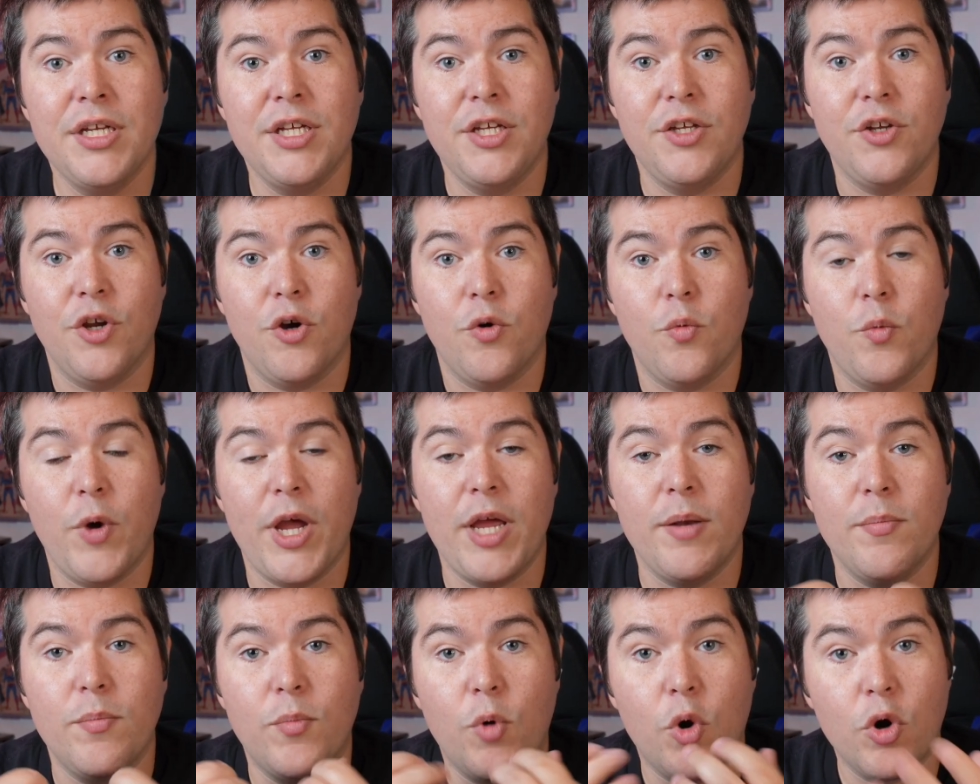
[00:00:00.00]

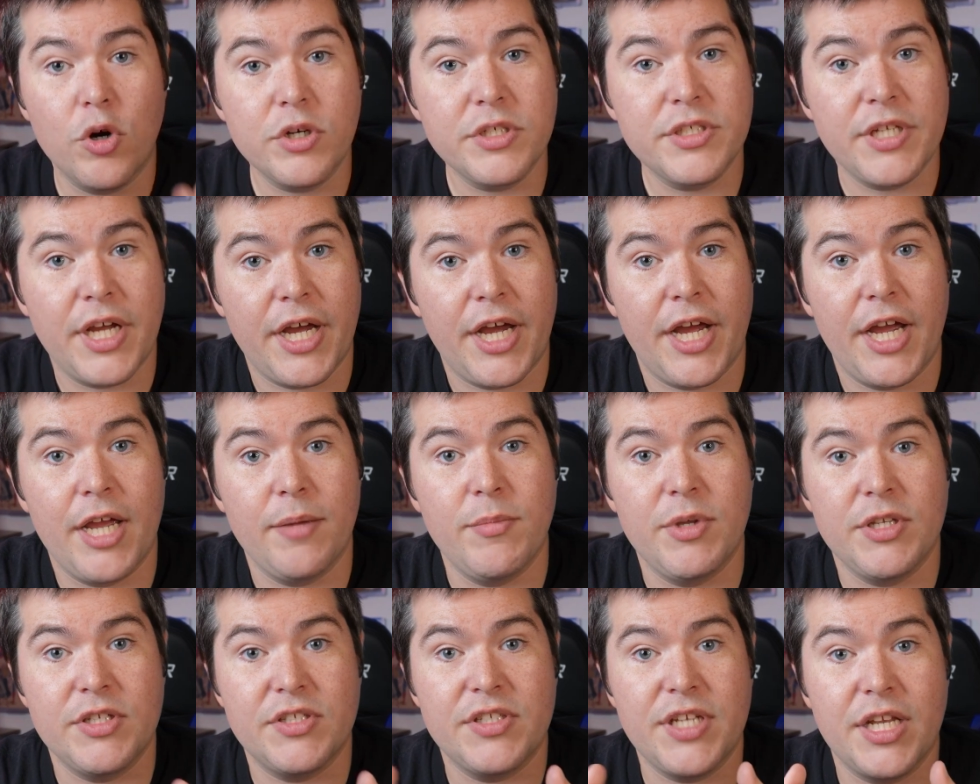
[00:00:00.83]
wait more
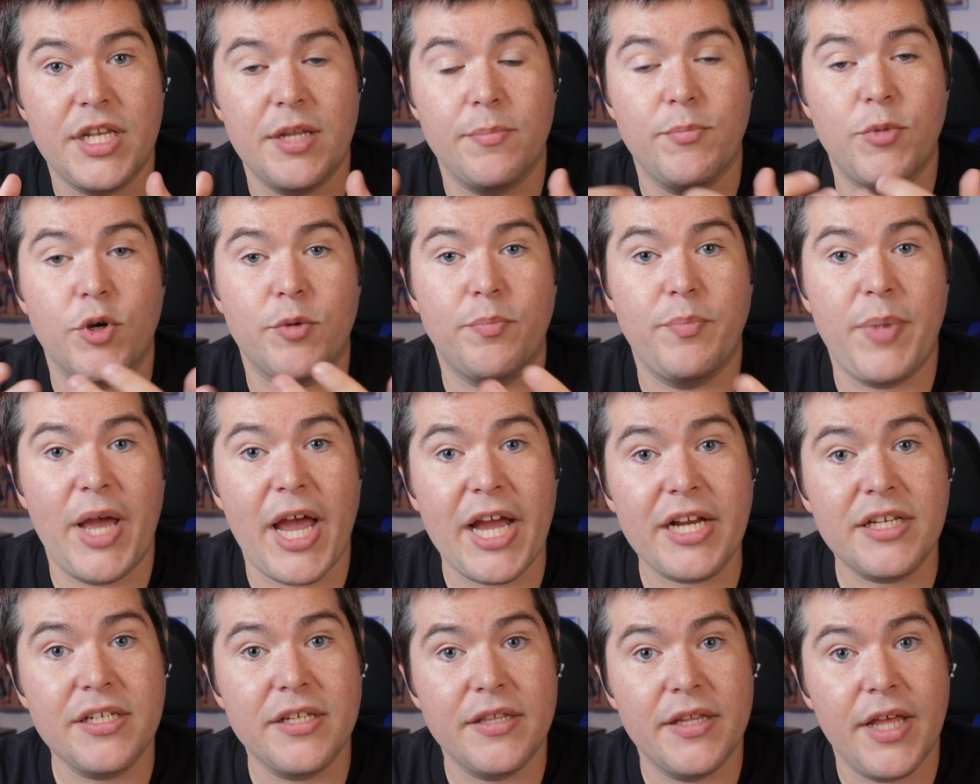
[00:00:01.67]
time and send the book
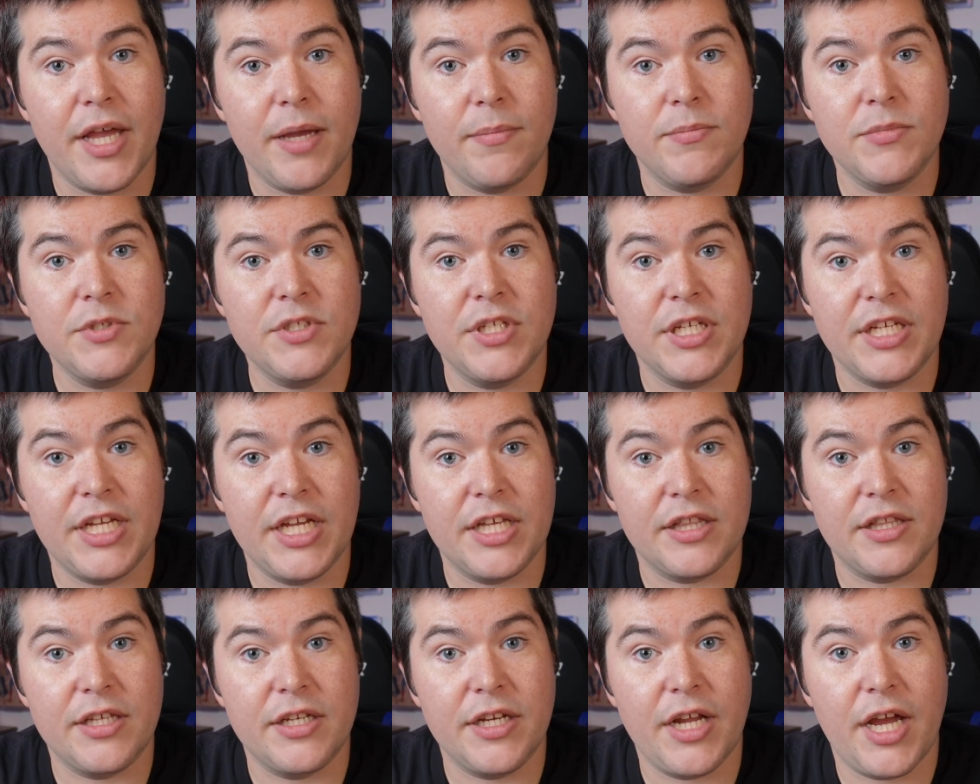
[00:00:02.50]
back to them to
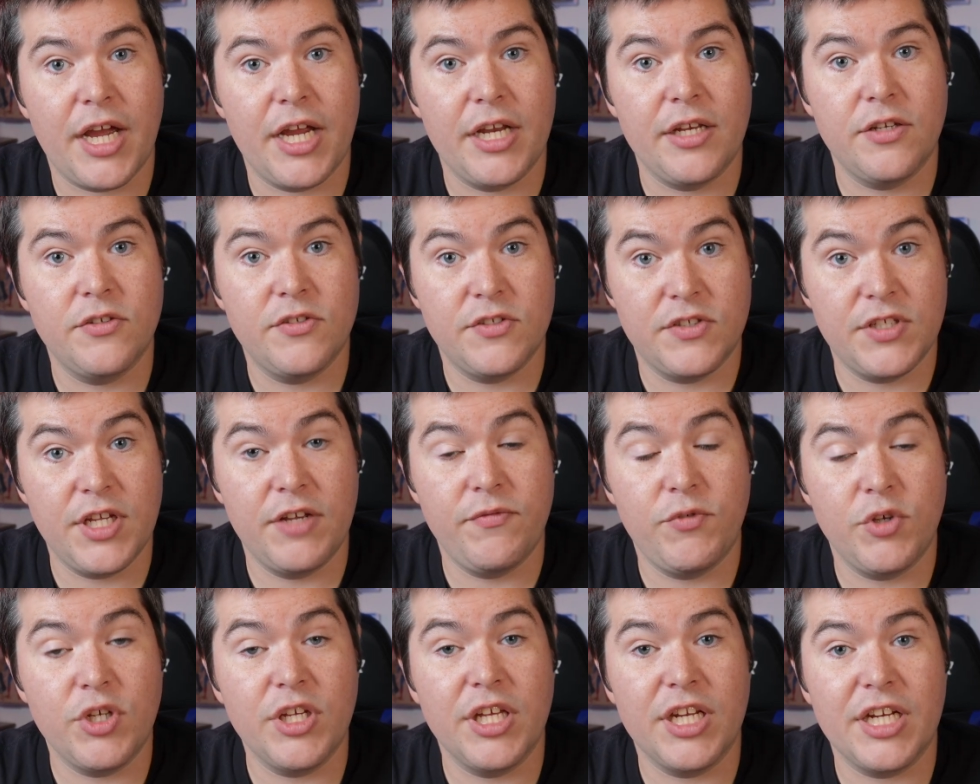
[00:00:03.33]
get the 9, see
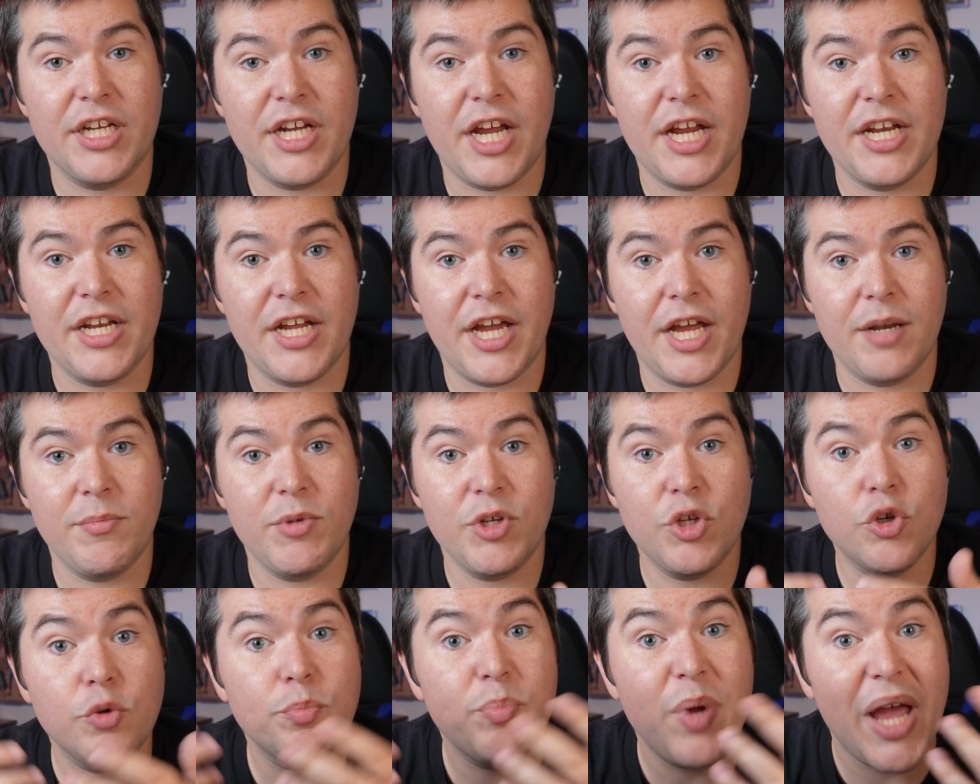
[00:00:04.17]
if you can get a 9.9,
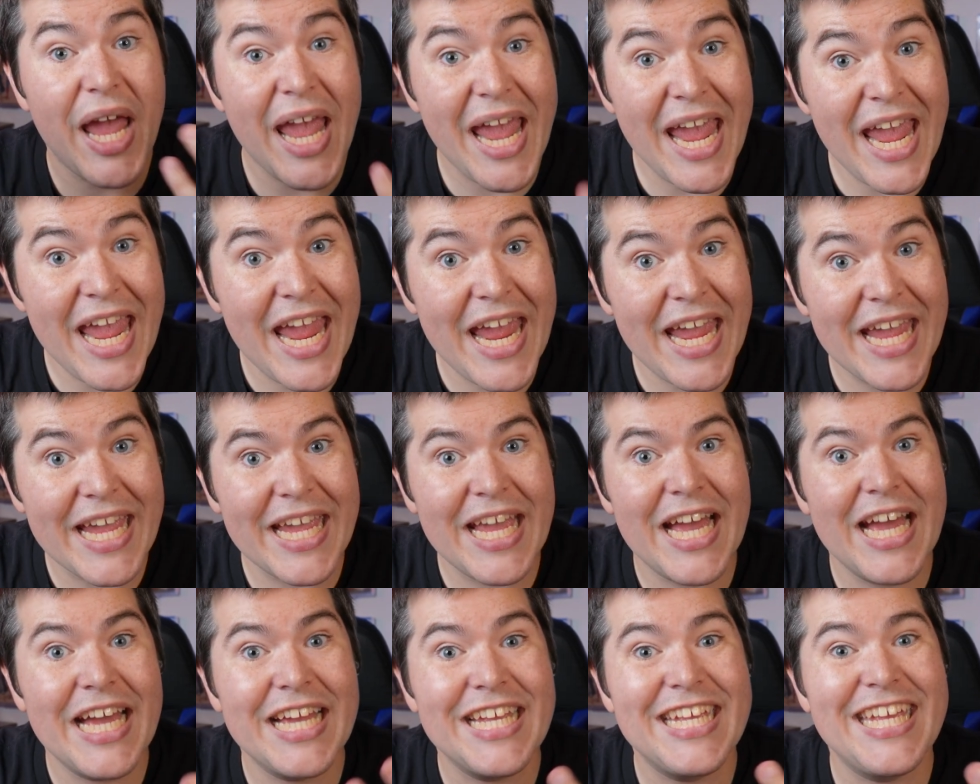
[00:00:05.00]
but you're
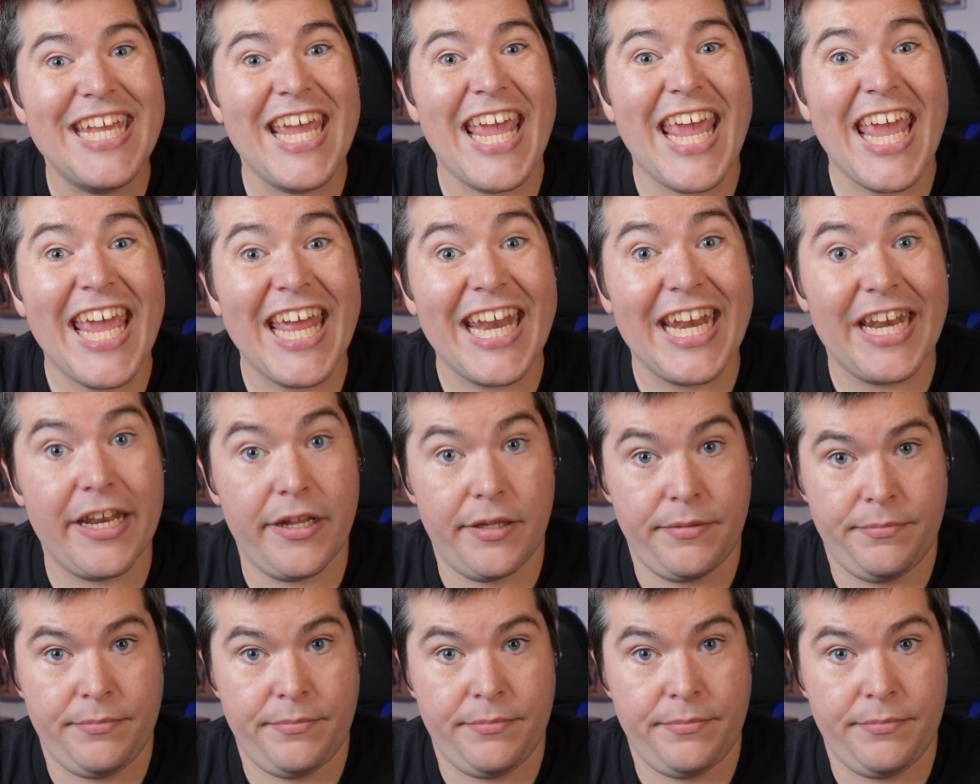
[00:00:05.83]
paying again.